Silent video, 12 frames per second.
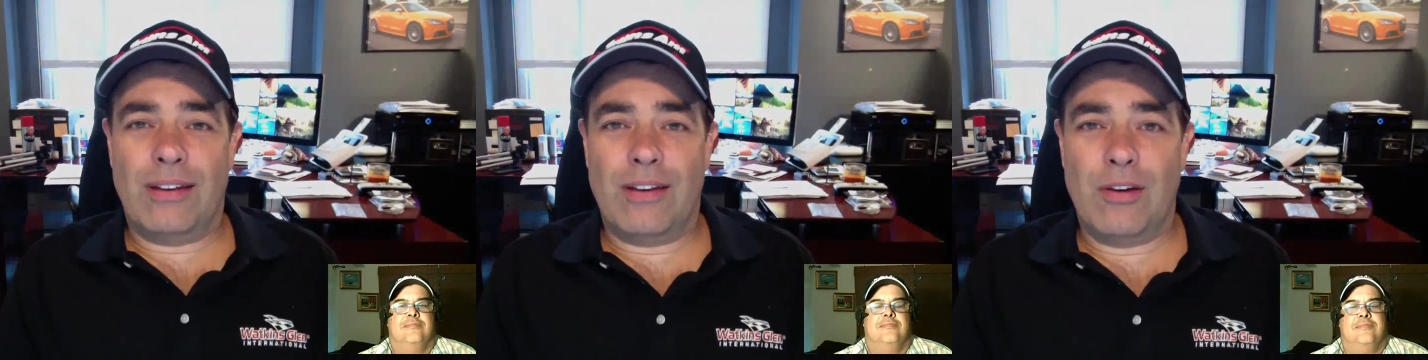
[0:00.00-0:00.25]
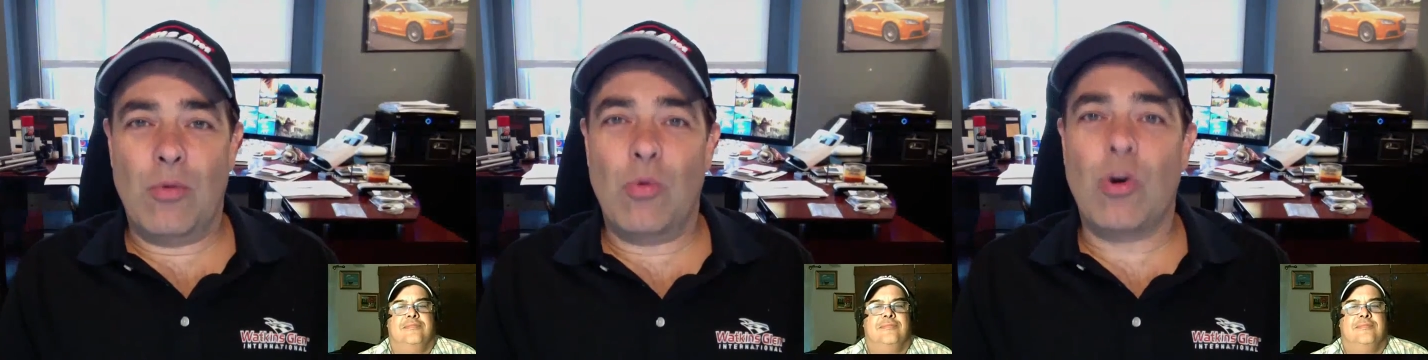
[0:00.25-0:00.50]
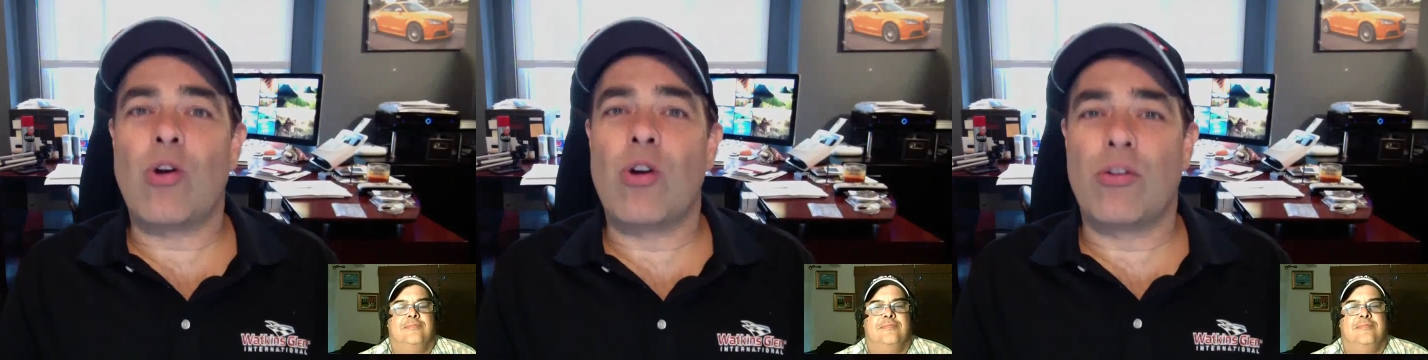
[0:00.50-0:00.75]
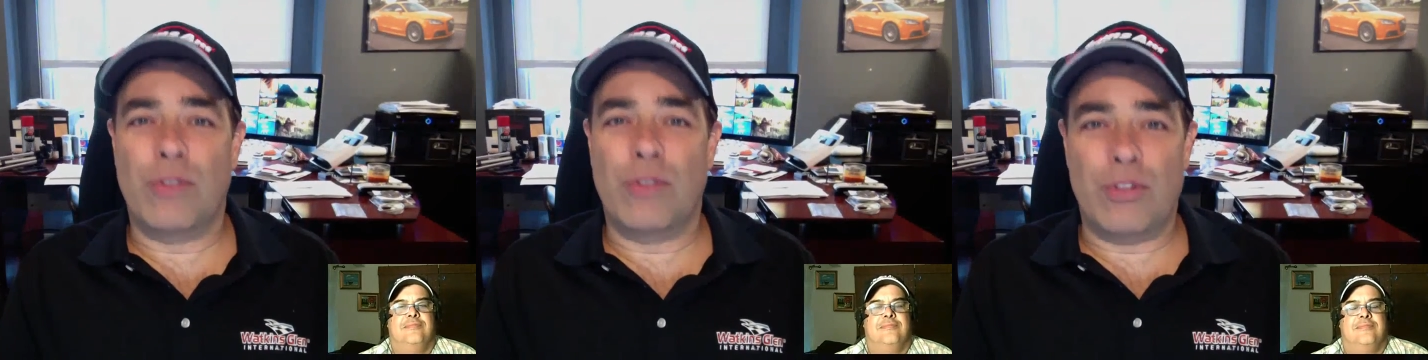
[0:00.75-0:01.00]
Speaker 1: we're
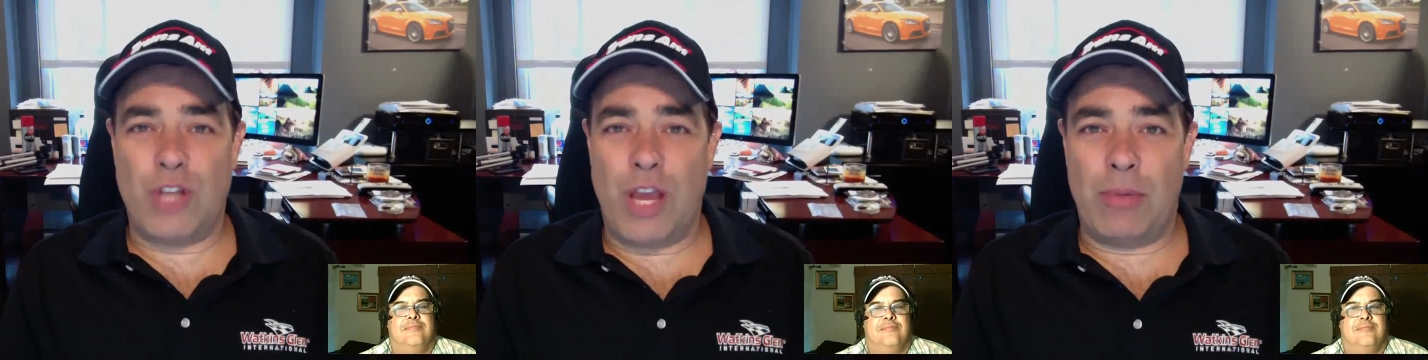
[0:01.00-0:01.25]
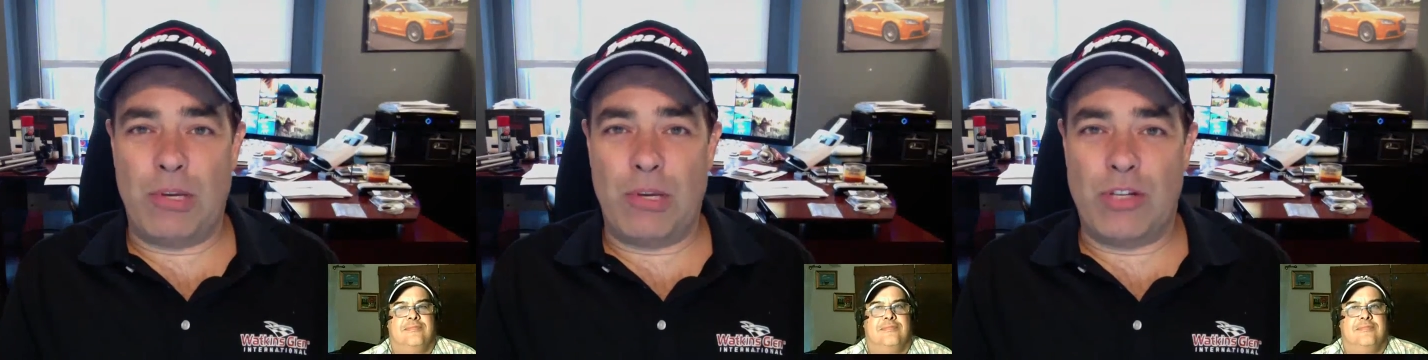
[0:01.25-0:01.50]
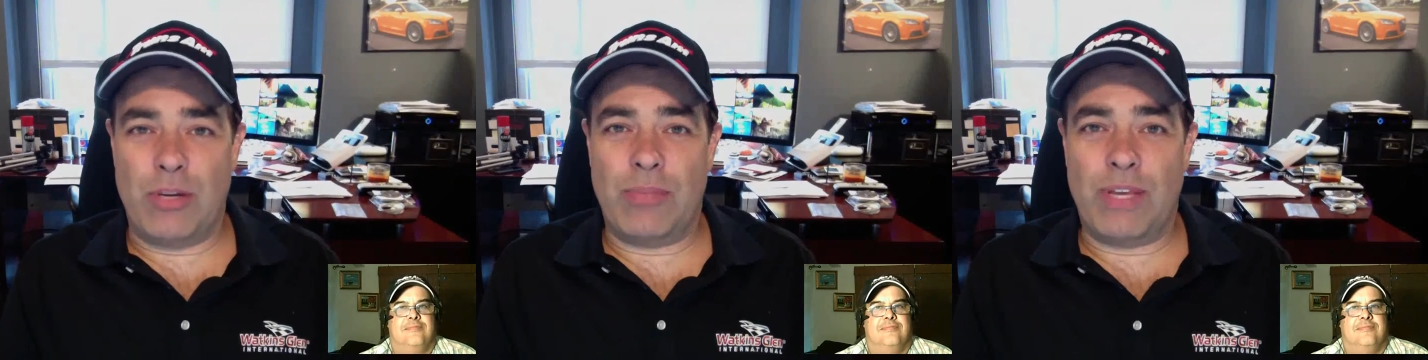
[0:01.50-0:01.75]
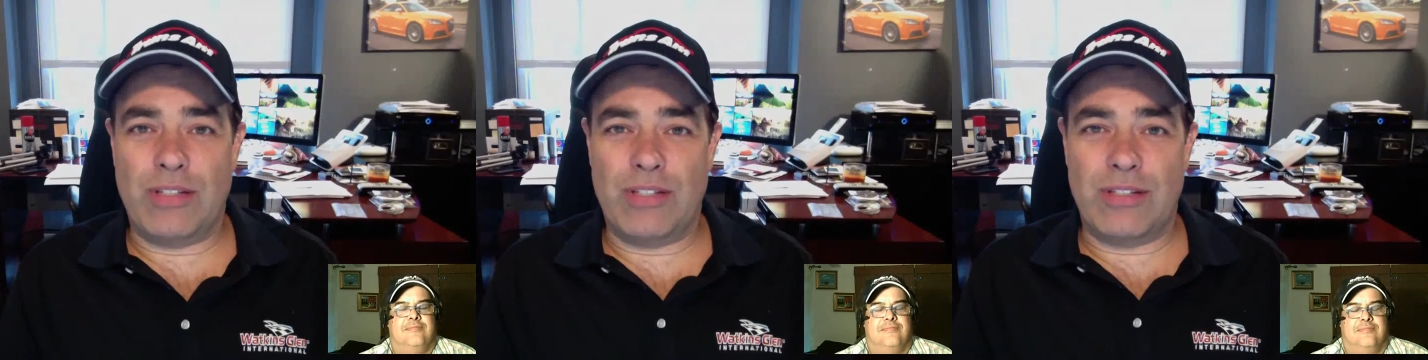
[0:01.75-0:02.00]
going for the championship.
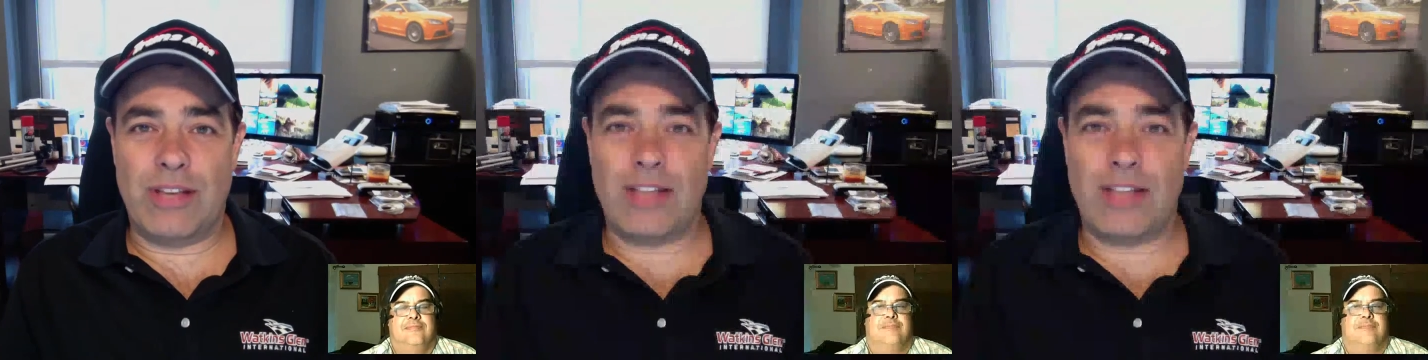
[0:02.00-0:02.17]
That's mm-hmm.